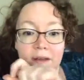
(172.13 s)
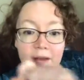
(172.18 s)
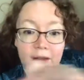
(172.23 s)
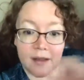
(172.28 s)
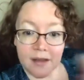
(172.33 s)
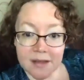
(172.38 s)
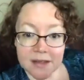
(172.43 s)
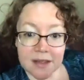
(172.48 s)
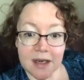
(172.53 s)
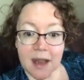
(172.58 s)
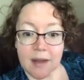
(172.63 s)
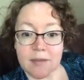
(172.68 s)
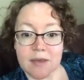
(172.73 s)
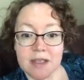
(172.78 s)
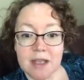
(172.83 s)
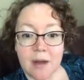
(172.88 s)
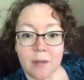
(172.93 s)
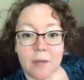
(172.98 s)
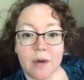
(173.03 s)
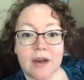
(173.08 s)
it's time to
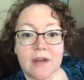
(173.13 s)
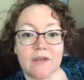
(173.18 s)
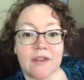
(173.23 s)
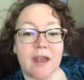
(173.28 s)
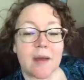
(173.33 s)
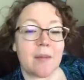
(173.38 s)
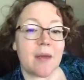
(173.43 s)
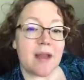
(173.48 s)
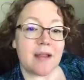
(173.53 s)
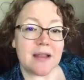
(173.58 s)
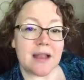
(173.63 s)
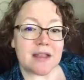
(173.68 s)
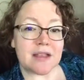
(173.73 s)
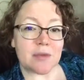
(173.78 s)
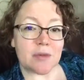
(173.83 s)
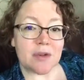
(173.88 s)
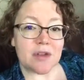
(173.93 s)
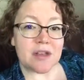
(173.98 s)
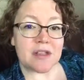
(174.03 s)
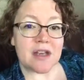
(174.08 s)
get rid of them. And
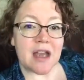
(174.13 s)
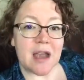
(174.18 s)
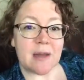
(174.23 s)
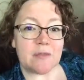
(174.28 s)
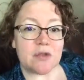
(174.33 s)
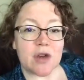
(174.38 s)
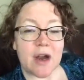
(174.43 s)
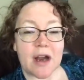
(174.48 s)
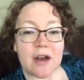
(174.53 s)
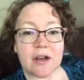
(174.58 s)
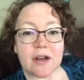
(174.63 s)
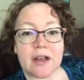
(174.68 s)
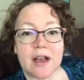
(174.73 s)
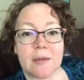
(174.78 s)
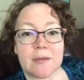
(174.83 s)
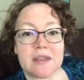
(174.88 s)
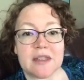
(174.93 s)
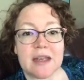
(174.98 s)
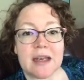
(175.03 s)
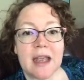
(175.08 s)
that's where the time tracker
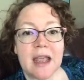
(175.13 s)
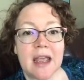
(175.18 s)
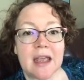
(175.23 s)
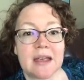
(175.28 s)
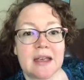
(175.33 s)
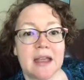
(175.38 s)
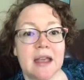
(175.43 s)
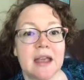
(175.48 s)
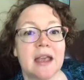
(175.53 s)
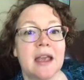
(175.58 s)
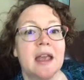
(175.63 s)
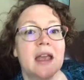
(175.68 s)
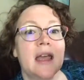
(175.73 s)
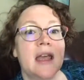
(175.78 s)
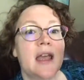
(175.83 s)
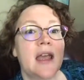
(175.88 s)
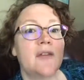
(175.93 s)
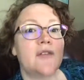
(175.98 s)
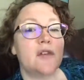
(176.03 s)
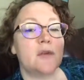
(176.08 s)
comes in handy.
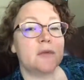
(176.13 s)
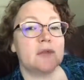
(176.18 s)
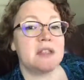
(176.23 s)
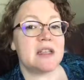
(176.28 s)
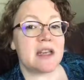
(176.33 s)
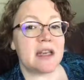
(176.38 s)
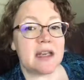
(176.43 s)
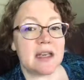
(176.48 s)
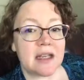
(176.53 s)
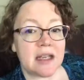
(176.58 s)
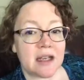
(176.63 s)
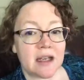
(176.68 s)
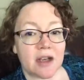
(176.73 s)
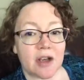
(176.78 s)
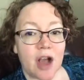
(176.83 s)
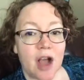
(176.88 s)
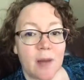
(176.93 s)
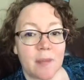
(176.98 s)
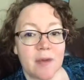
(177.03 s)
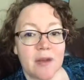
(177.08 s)
If you didn't get a
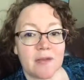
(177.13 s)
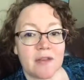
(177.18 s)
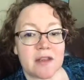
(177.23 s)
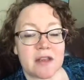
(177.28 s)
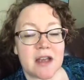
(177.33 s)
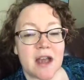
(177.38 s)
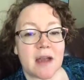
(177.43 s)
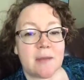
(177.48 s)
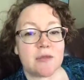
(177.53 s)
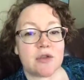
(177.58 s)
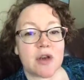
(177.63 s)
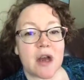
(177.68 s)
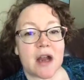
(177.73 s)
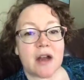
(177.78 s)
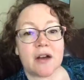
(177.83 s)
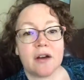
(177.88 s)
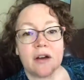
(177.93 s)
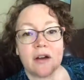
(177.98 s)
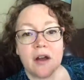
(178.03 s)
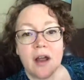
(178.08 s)
copy of the time
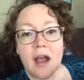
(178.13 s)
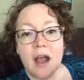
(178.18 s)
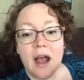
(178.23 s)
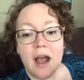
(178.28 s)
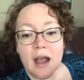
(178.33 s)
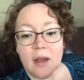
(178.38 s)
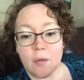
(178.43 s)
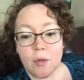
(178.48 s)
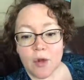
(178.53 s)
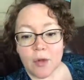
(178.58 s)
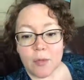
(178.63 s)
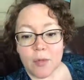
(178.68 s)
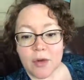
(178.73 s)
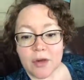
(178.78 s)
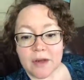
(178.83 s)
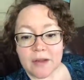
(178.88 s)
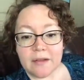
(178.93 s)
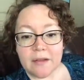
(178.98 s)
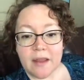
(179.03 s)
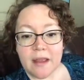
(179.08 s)
tracker, I will put
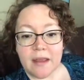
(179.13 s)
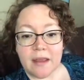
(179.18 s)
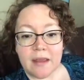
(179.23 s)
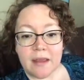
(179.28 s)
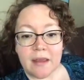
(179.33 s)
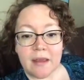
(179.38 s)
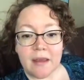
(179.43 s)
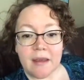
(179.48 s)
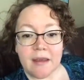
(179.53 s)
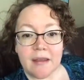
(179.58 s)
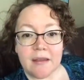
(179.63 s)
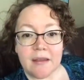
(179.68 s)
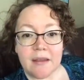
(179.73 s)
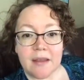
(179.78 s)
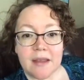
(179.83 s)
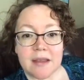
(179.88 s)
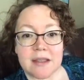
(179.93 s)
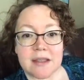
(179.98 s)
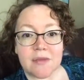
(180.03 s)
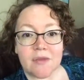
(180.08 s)
a link in
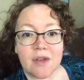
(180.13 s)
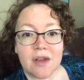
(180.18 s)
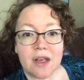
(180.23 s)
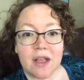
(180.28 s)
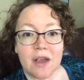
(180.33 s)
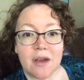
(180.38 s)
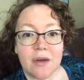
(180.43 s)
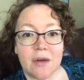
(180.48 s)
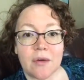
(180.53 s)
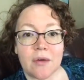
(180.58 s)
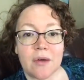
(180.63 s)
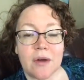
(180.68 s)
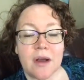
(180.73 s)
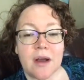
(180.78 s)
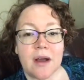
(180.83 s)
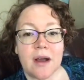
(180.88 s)
this video